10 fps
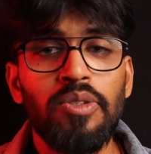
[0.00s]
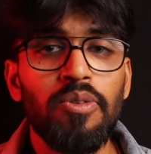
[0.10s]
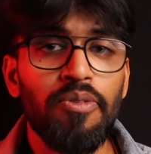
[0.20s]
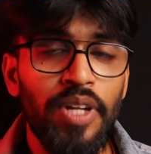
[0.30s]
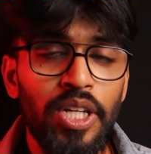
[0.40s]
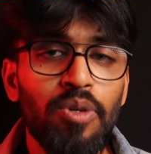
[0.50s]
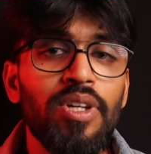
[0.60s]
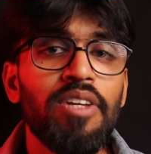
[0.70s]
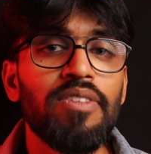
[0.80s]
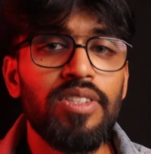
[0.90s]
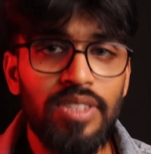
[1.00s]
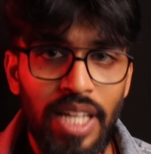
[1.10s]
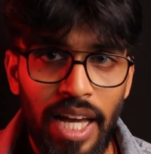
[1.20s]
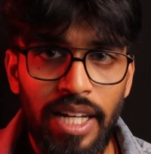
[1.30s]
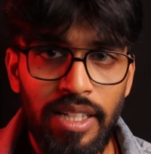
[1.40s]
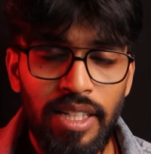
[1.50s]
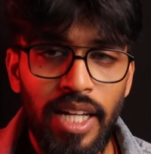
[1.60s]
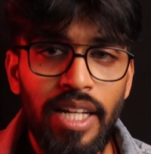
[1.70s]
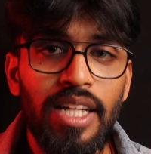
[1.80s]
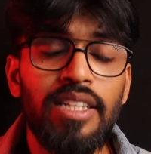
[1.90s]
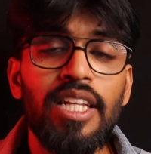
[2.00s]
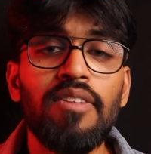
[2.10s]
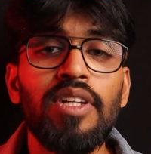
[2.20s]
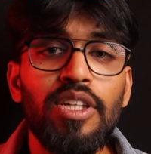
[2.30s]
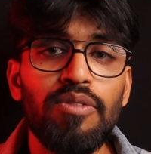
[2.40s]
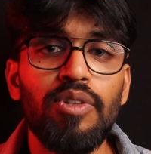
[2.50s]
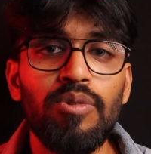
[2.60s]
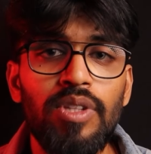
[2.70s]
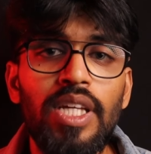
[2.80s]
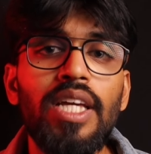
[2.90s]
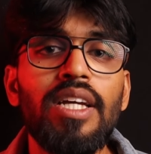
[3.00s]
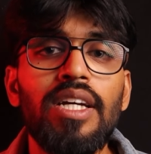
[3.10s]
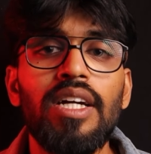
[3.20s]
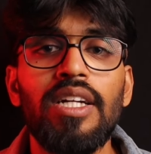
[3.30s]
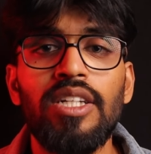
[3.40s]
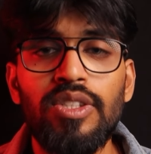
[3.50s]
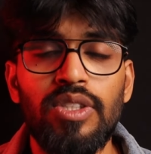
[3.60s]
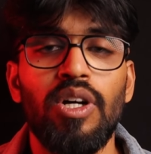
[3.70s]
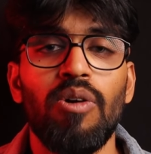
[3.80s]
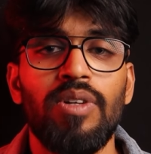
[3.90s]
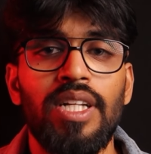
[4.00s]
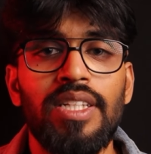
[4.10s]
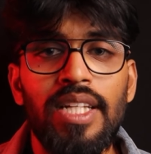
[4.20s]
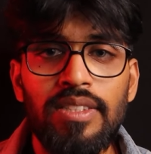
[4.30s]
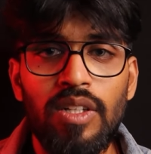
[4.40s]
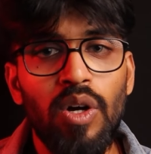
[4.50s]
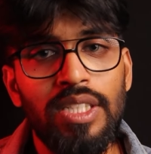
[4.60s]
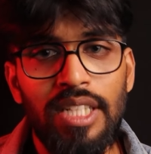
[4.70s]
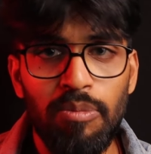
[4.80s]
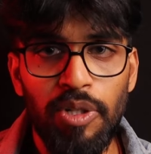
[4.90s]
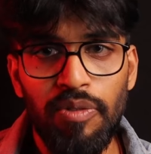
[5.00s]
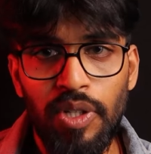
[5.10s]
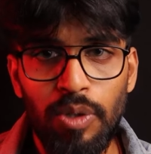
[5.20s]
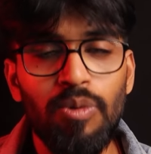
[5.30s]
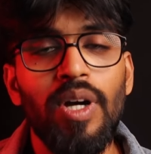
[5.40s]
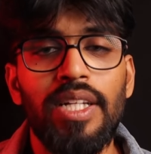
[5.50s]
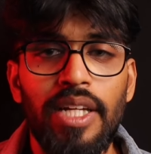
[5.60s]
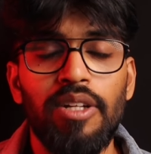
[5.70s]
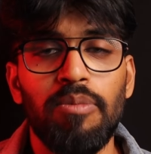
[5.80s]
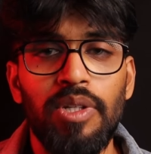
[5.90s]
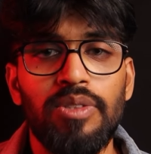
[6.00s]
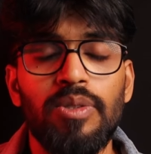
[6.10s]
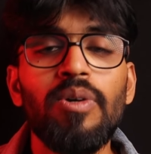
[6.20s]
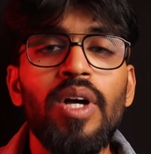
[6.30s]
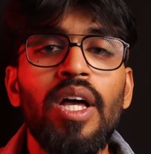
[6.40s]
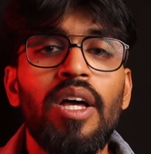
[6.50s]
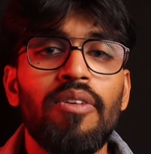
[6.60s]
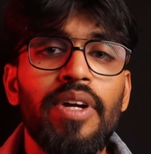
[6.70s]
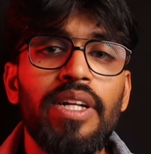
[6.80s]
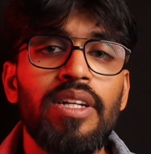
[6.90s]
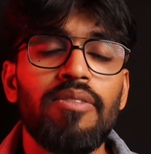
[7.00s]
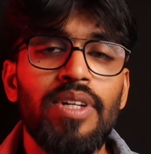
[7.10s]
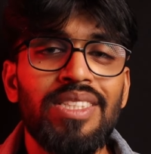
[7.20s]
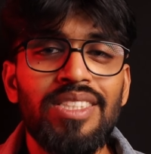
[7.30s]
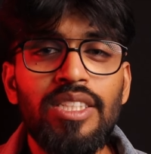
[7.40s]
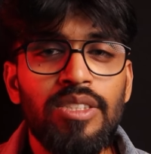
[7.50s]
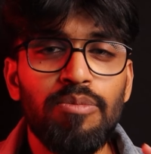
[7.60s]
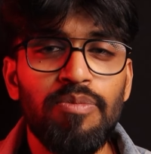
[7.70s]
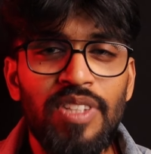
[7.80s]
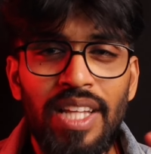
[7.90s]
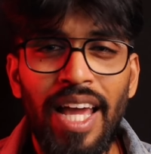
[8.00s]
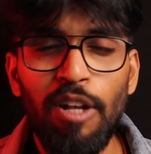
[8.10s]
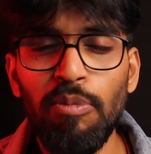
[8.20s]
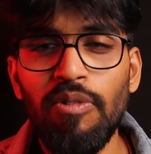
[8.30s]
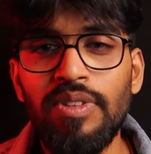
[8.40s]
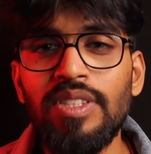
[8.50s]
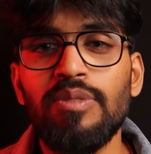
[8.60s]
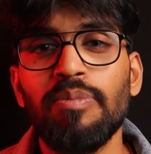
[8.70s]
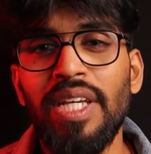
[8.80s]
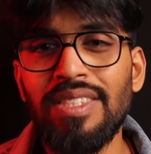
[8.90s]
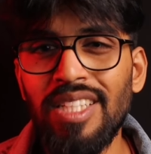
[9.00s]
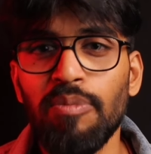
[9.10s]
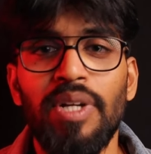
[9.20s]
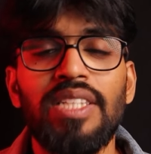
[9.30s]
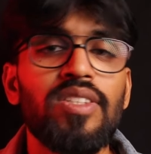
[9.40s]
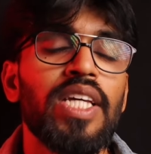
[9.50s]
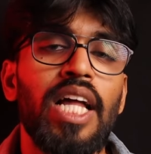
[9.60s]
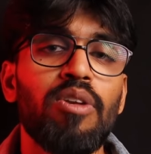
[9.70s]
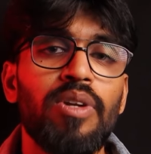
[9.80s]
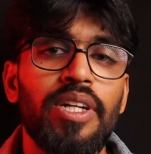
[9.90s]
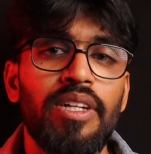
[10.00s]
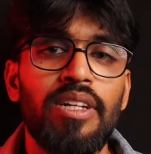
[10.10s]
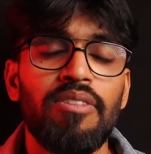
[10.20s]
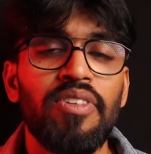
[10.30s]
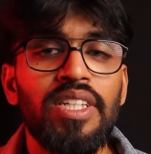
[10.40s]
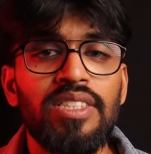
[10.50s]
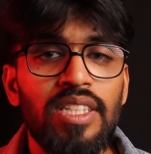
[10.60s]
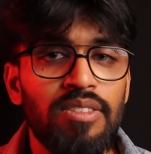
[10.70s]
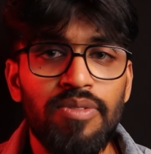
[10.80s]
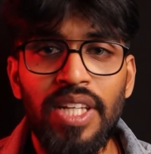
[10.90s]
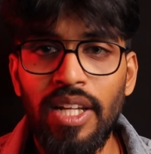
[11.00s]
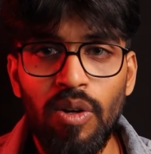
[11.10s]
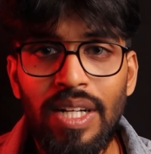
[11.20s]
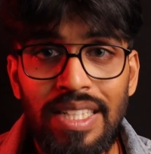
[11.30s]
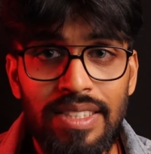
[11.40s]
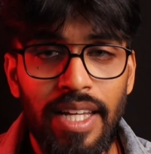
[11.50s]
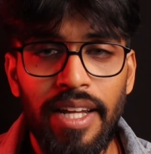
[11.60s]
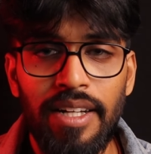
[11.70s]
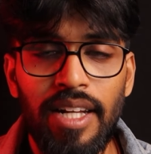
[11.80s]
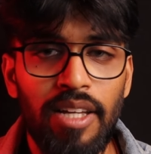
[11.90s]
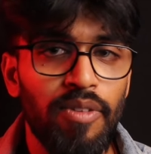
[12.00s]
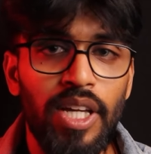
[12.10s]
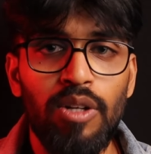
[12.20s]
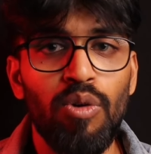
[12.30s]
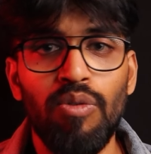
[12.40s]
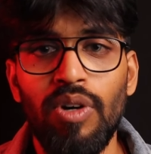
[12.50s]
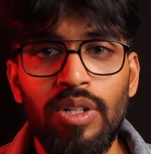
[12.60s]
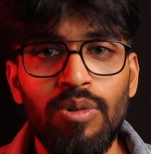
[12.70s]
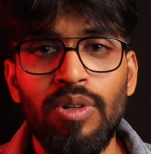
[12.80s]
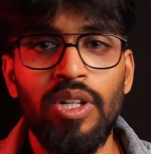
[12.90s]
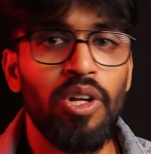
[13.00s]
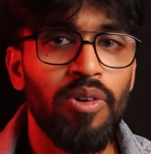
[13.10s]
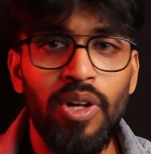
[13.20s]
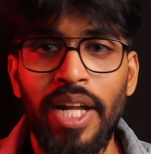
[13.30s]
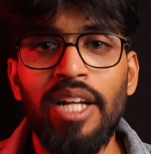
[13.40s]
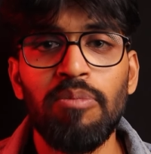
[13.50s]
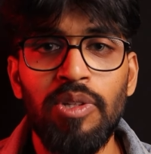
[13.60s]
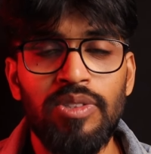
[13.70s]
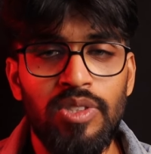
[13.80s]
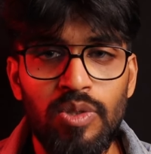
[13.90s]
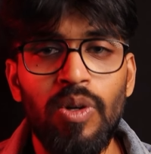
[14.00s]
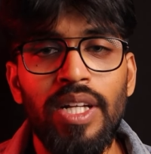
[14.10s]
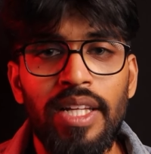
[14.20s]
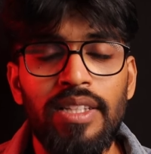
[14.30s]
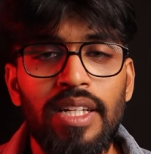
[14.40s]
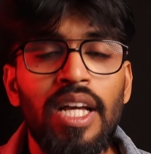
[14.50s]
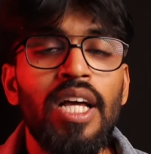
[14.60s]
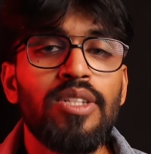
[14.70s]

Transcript: So when you give this guarantee, right, and they will give you the discount, and there is a contract between you and AWS. So when just with the help of this basic pricing calculator, we cannot decide like we can go for Google Cloud or AWS. It's not like that.